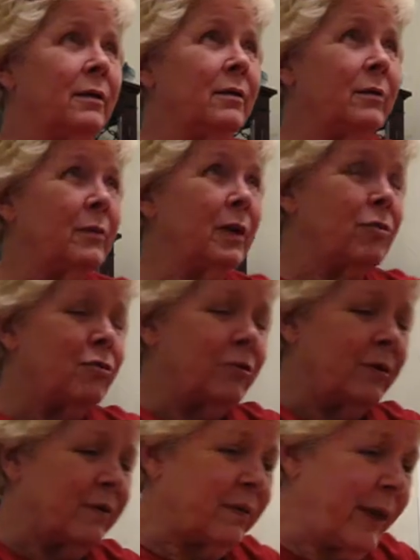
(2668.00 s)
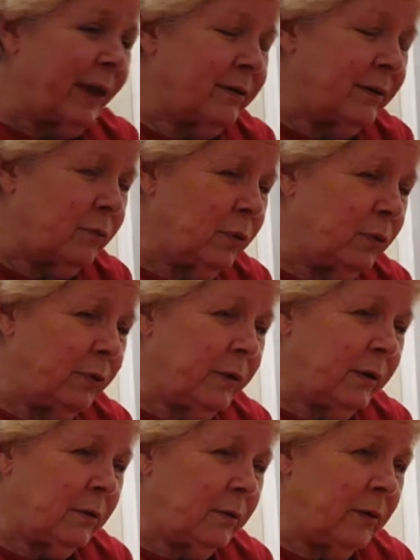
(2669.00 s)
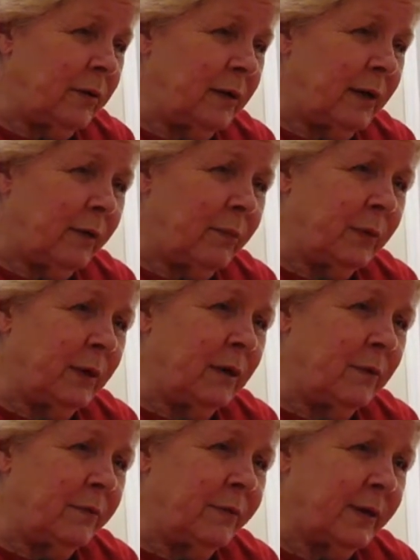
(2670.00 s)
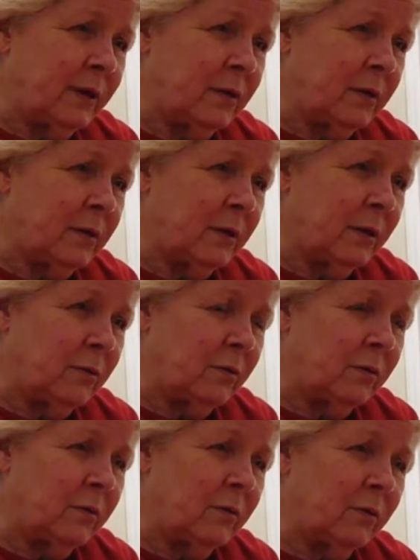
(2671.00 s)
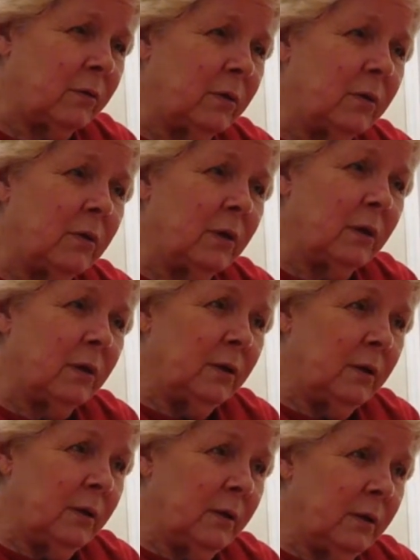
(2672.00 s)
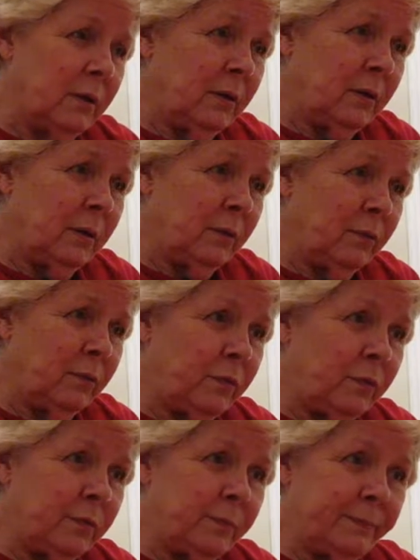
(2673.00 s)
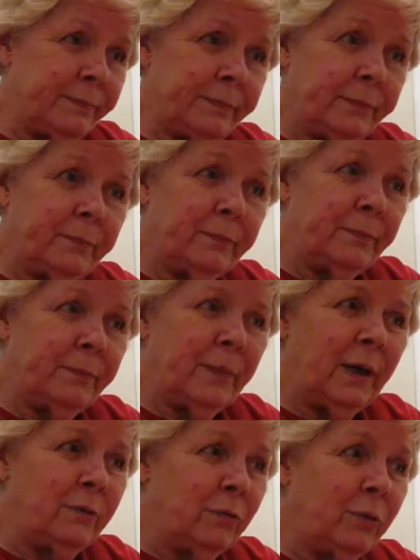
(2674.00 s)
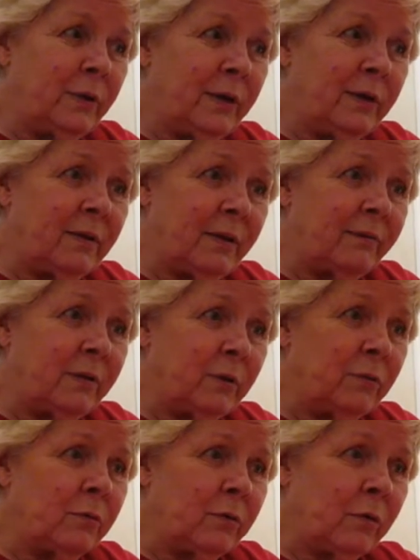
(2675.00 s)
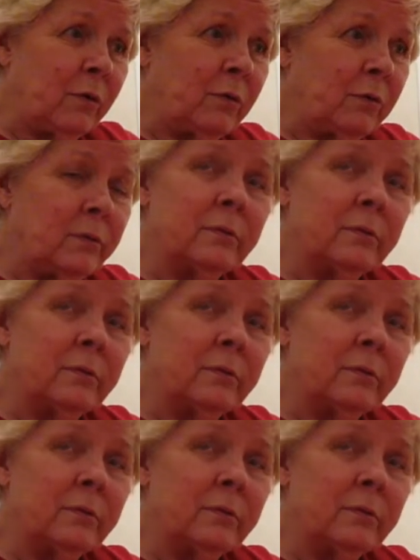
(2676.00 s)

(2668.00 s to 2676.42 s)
I'm not sure exactly. We were there, let's see, I've been here 6 years, so it was about 27 years ago.